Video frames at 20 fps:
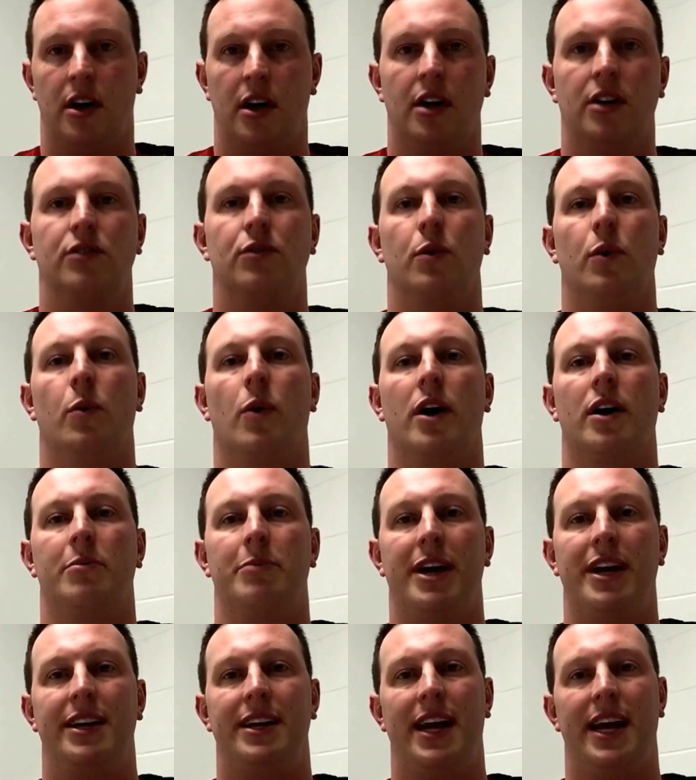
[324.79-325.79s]
So we want to
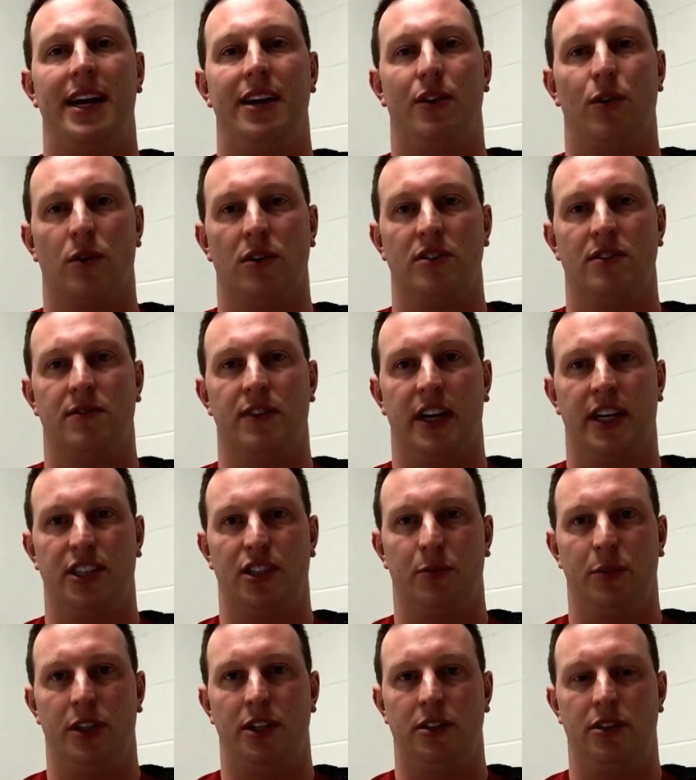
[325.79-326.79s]
maintain dorsiflexion
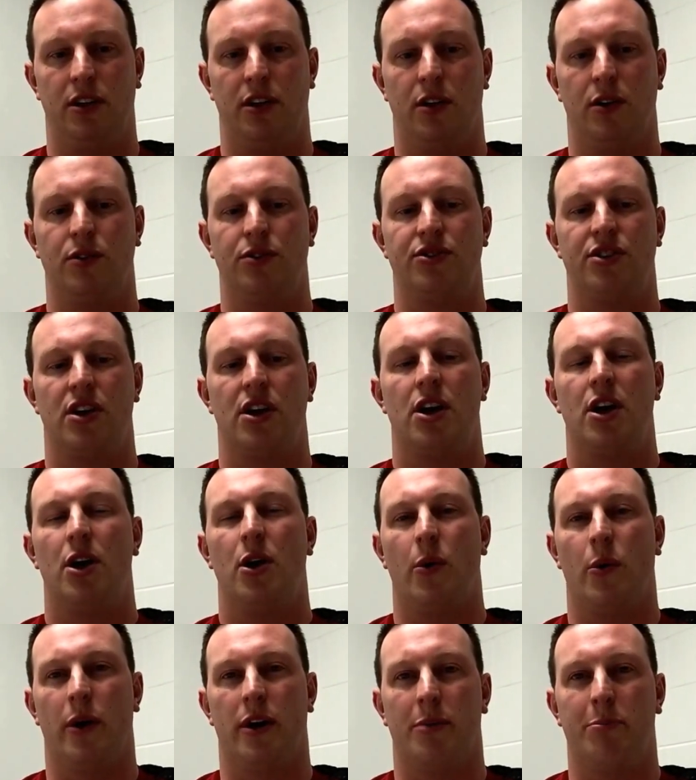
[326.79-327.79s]
with the toes.
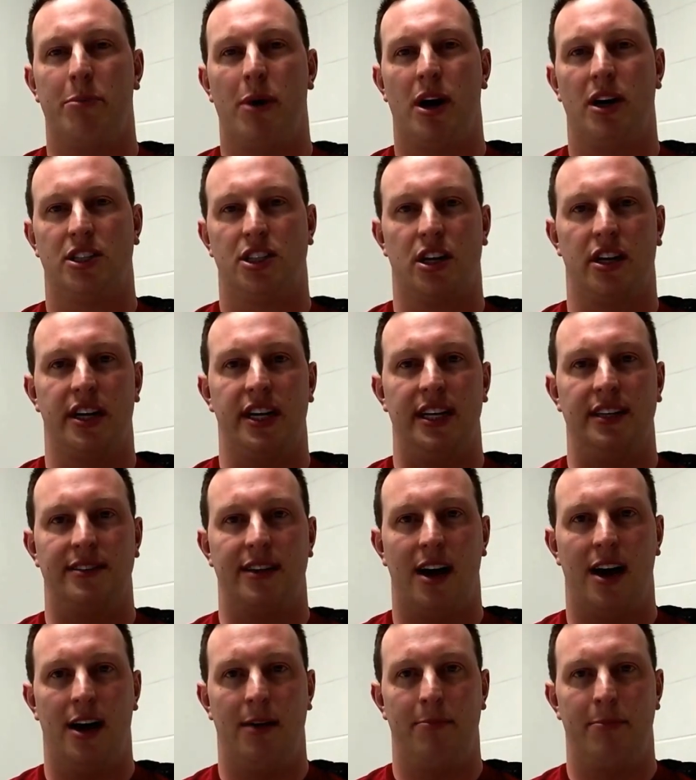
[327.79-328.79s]
We want to punch our knees
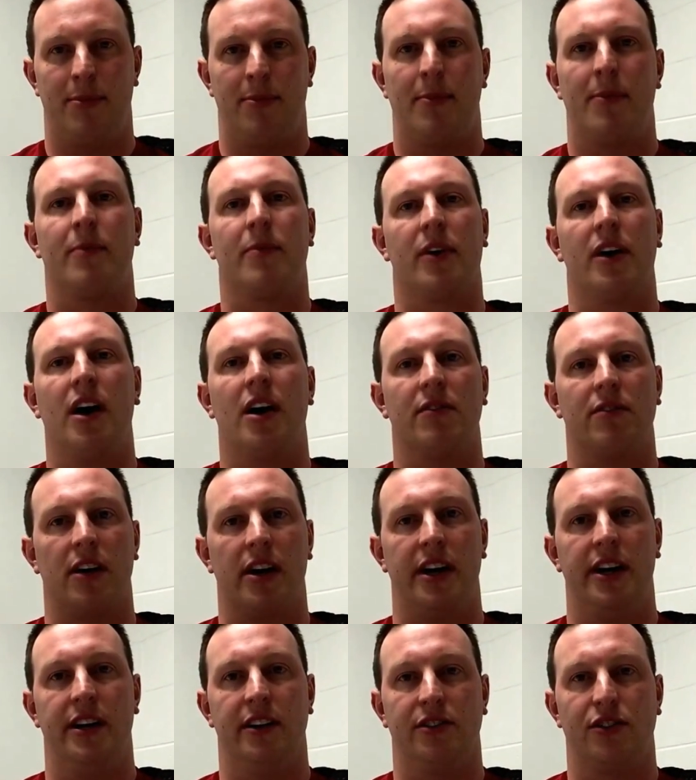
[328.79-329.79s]
up, recover our
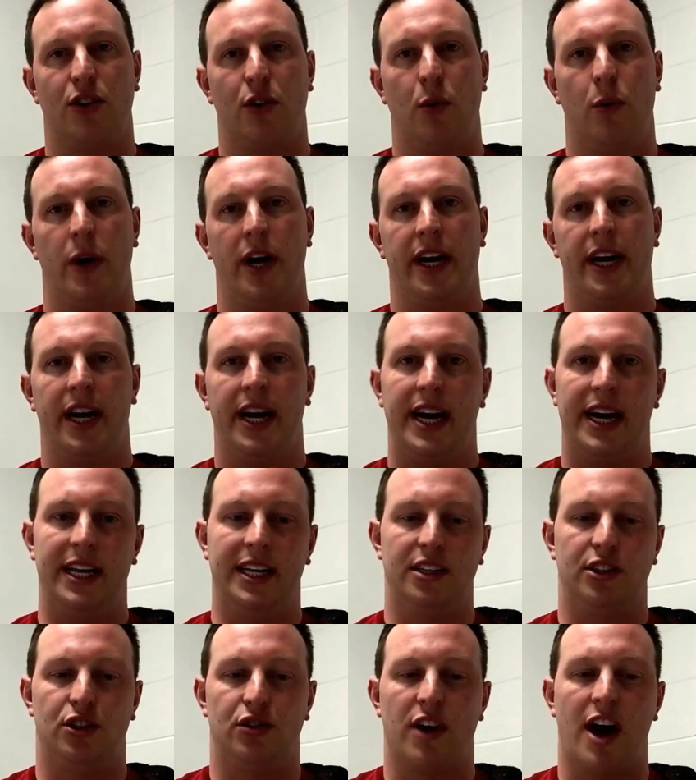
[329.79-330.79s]
heels quick, and
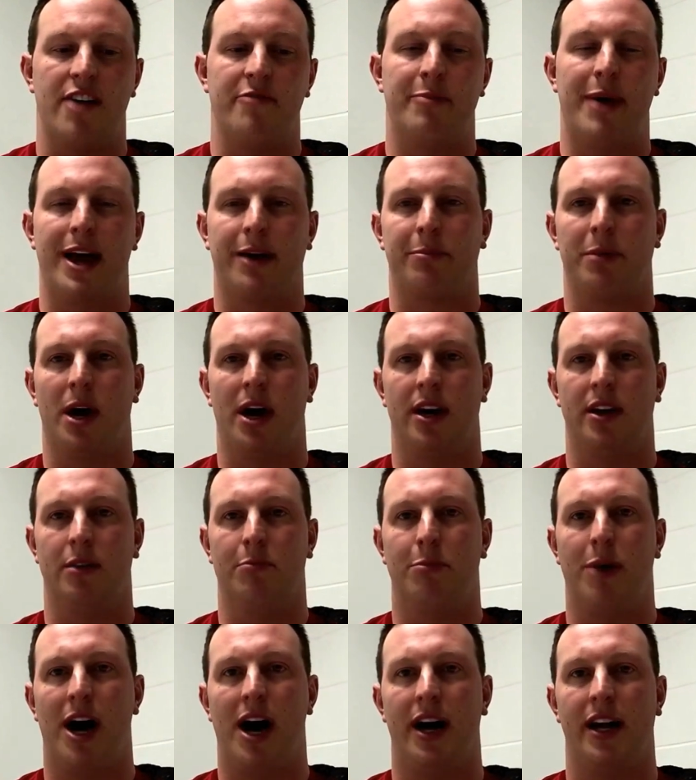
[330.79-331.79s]
then drive back behind the
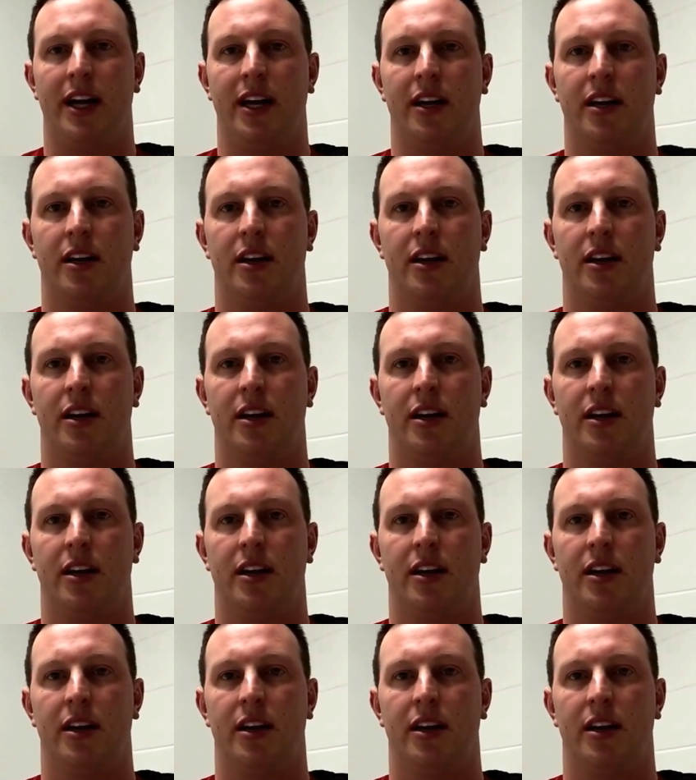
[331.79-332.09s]
body.